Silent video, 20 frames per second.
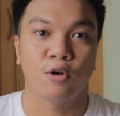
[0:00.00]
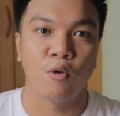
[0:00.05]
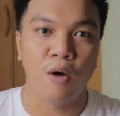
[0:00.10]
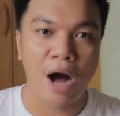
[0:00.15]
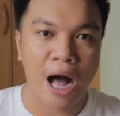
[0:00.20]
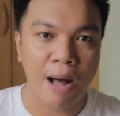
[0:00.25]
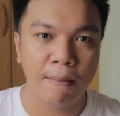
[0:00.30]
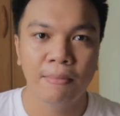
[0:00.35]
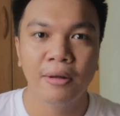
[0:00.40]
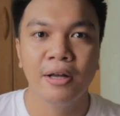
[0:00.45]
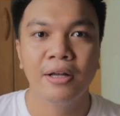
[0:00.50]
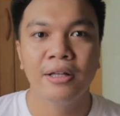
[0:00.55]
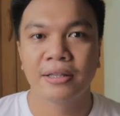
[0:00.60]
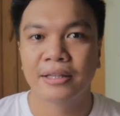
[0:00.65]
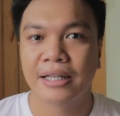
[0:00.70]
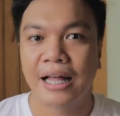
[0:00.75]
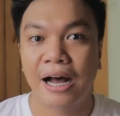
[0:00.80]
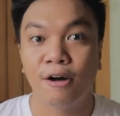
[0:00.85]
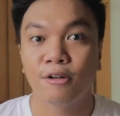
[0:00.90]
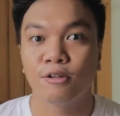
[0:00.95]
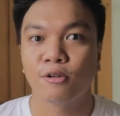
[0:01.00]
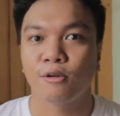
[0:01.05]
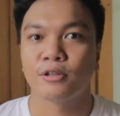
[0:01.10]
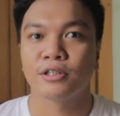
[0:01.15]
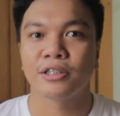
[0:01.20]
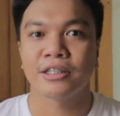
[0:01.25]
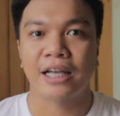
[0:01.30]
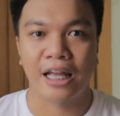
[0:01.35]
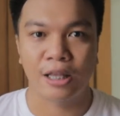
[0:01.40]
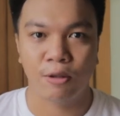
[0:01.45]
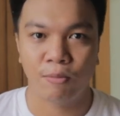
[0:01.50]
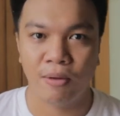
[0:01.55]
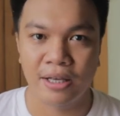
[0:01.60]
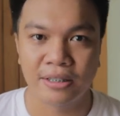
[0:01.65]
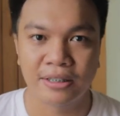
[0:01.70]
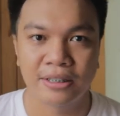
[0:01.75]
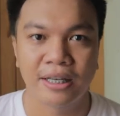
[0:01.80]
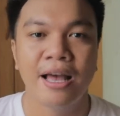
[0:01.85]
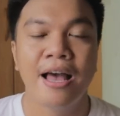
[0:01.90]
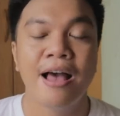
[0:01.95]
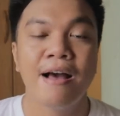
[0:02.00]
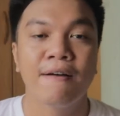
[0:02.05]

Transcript: to go up, down, or sideways.